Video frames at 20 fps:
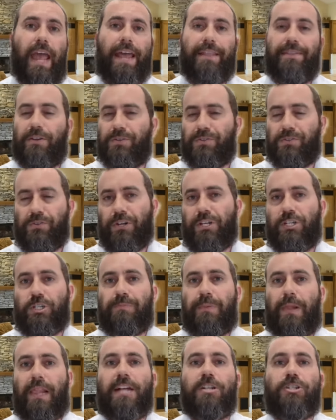And because they're each
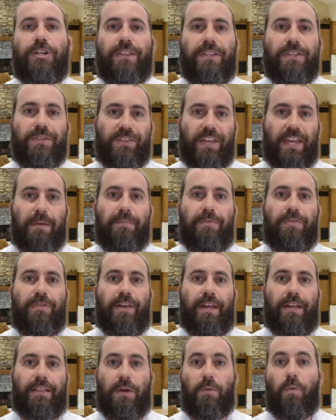pledging the same
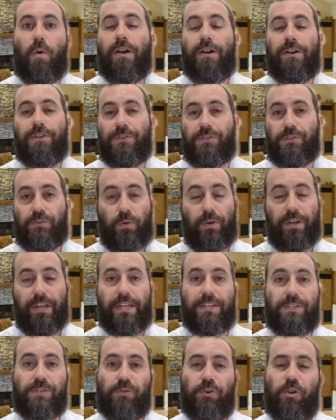thing, they want to destroy
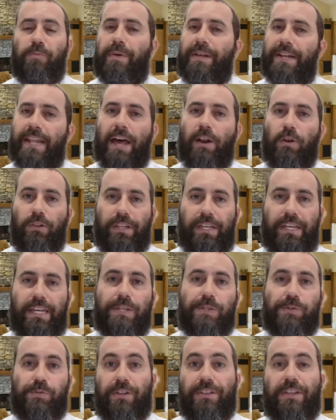Israel, but not only
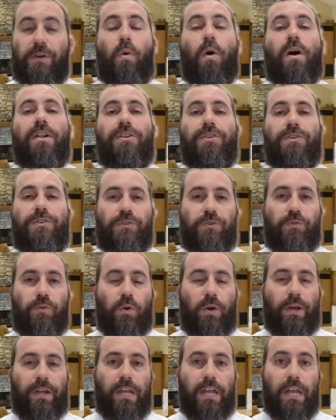Israel, they want to
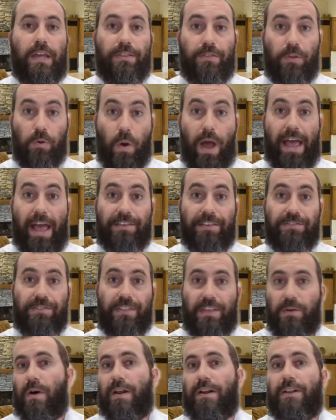destroy the West.
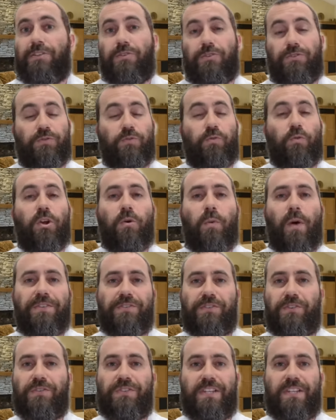They want to destroy
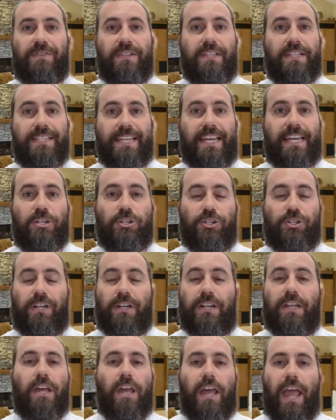Western
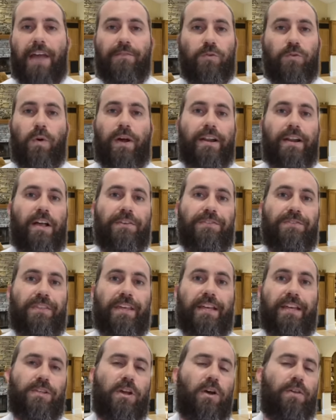civilization. Everyone else
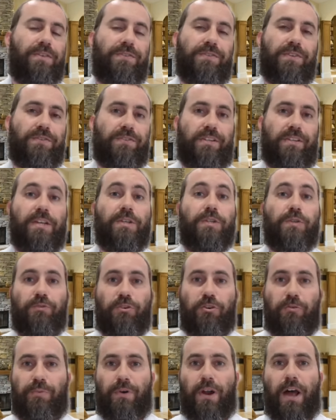thinks, oh, this is an
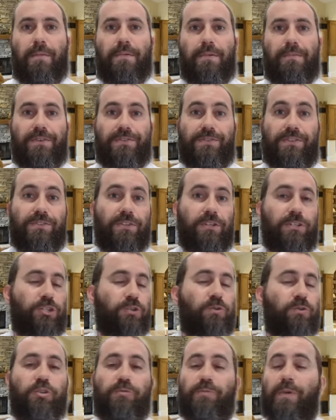Israel problem, this is a
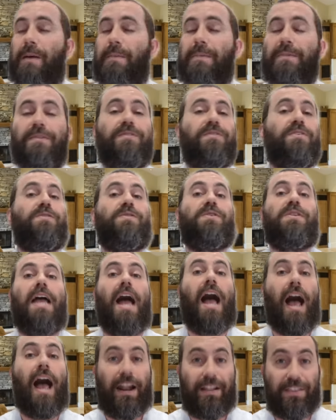Jewish problem. This is
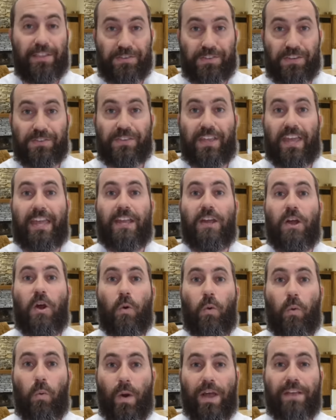not. This is a
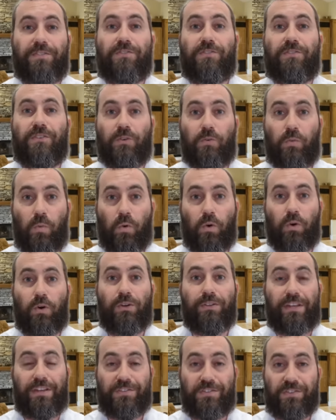Western
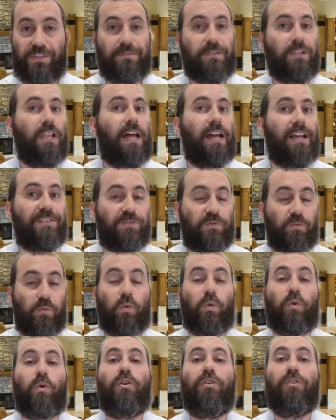world, a civilized
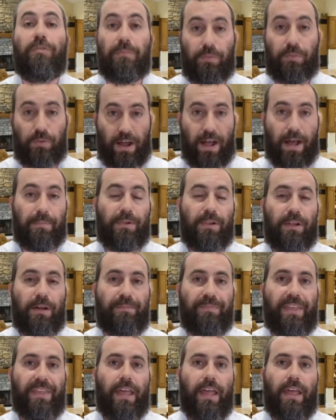world problem
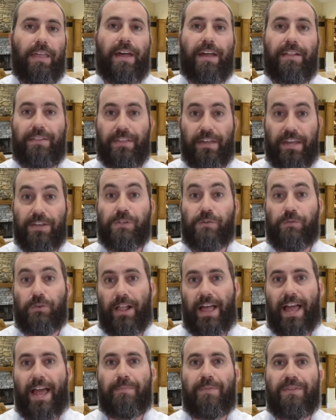that Israel
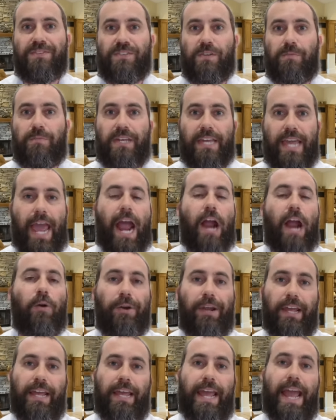happens to be
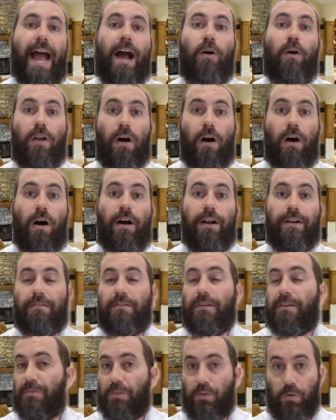carrying out
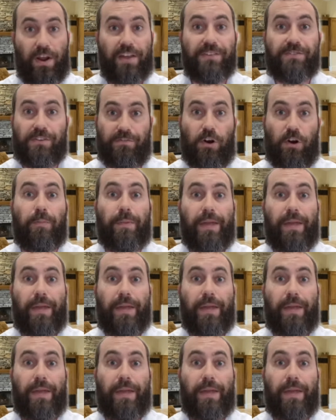on the rest of our